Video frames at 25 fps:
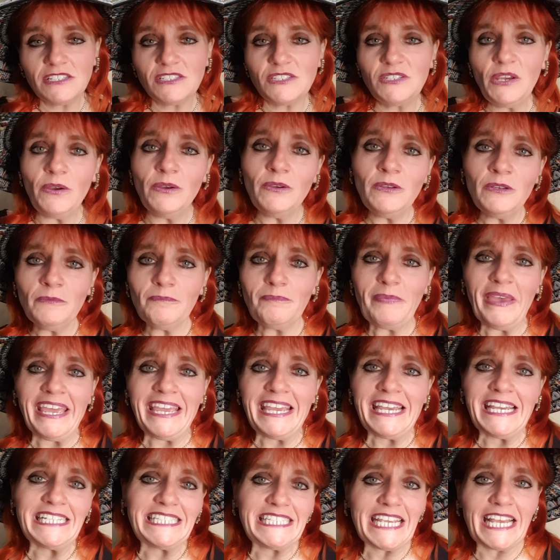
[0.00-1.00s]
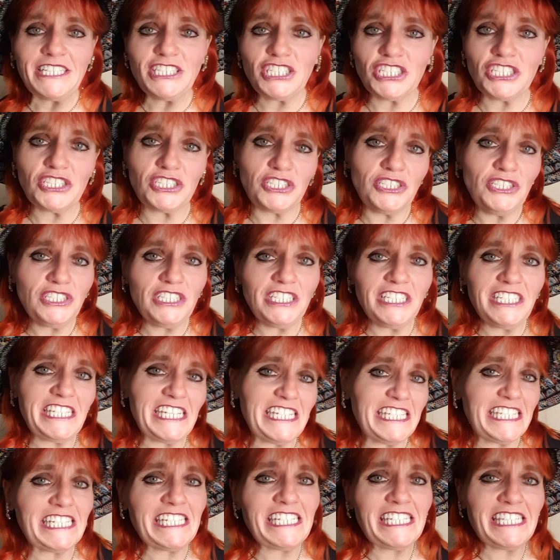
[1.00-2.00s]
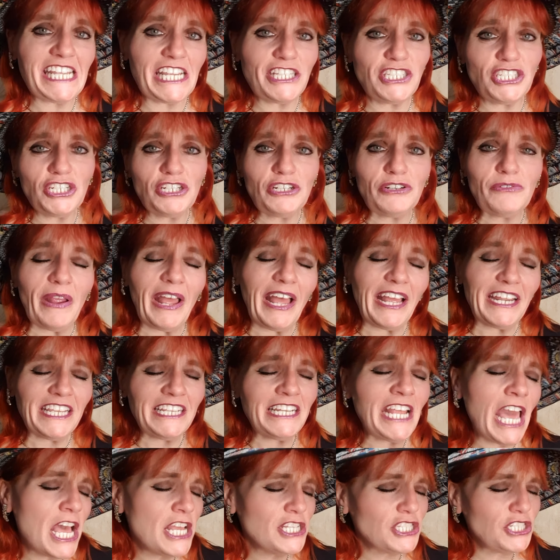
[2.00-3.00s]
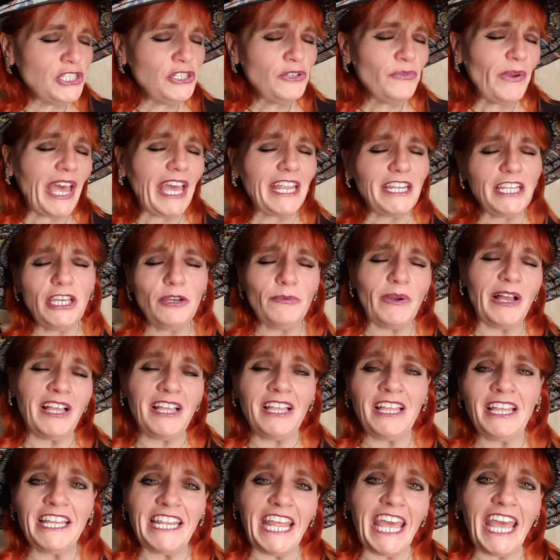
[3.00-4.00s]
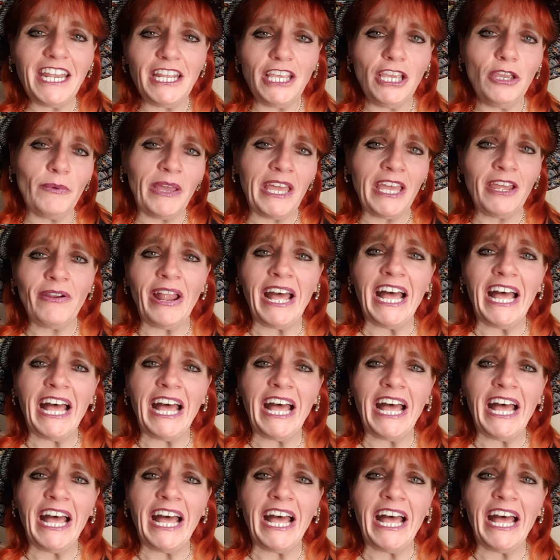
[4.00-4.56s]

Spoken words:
Don't pay attention to the distance that you're running, to anyone, anywhere.